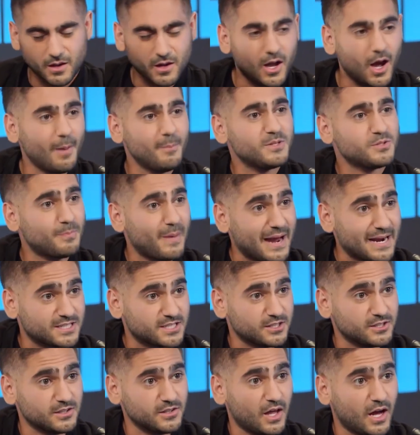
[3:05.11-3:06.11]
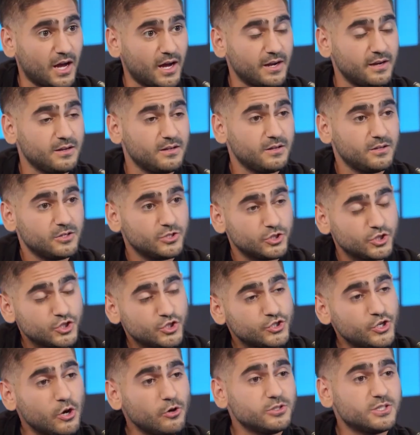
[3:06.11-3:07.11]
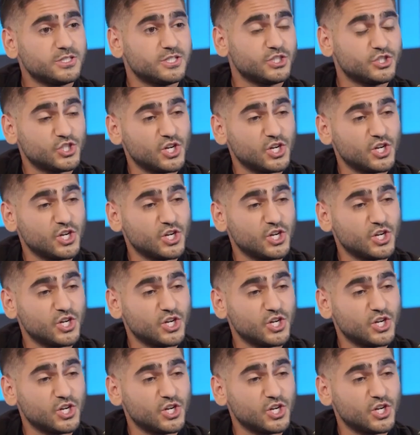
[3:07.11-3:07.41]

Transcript: comes back to the lot shows it to